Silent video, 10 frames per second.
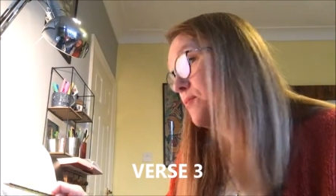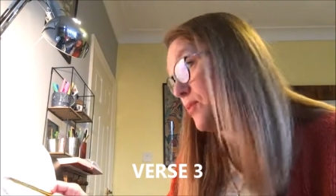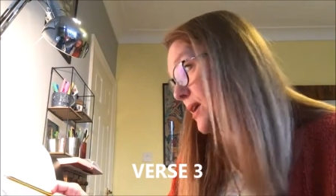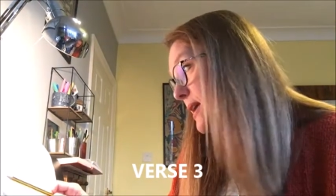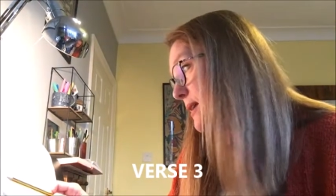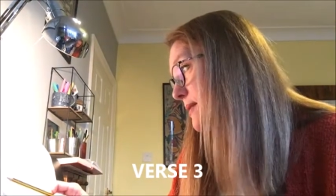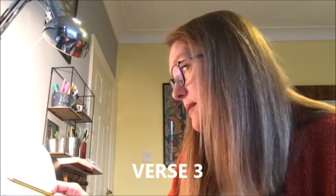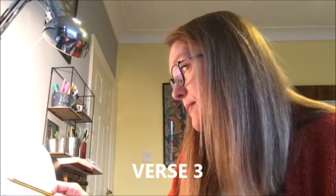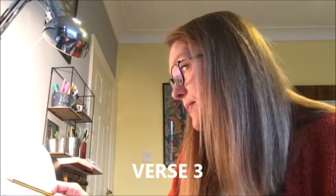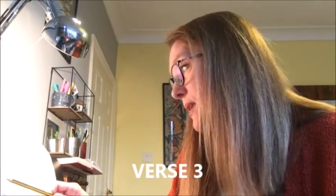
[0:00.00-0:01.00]
Breathe.
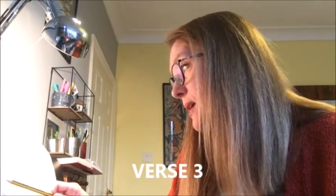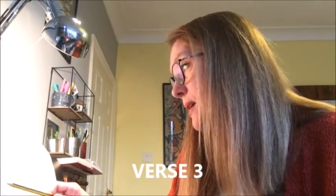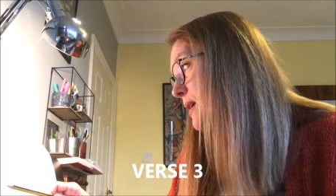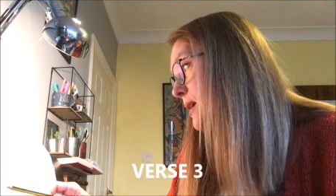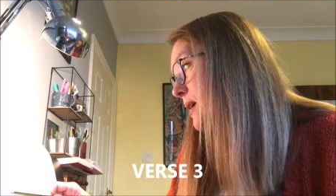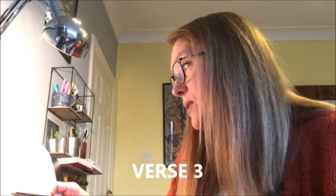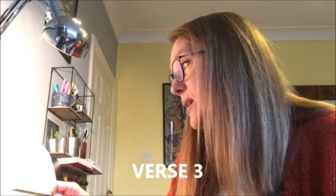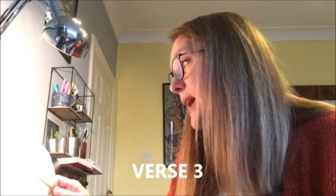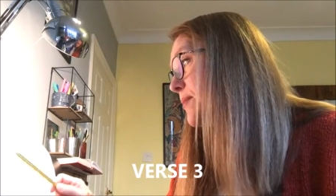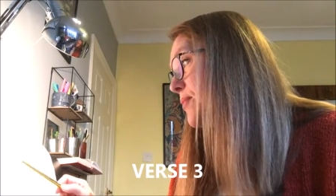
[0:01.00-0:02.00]

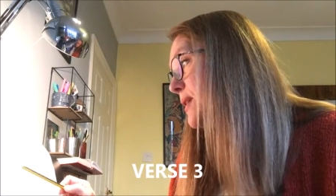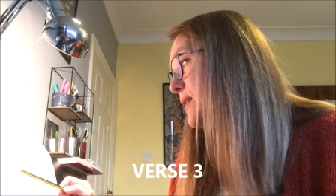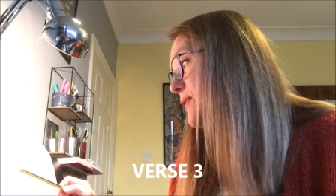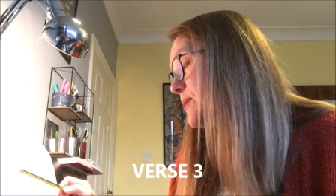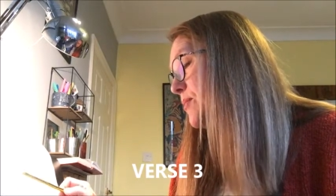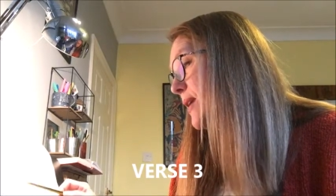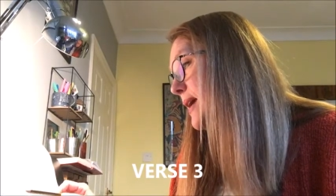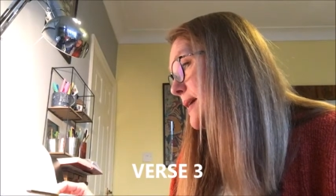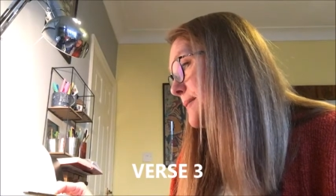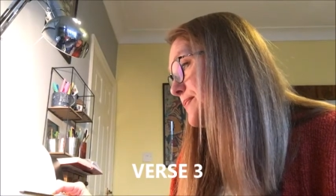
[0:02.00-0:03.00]
You can breathe after break.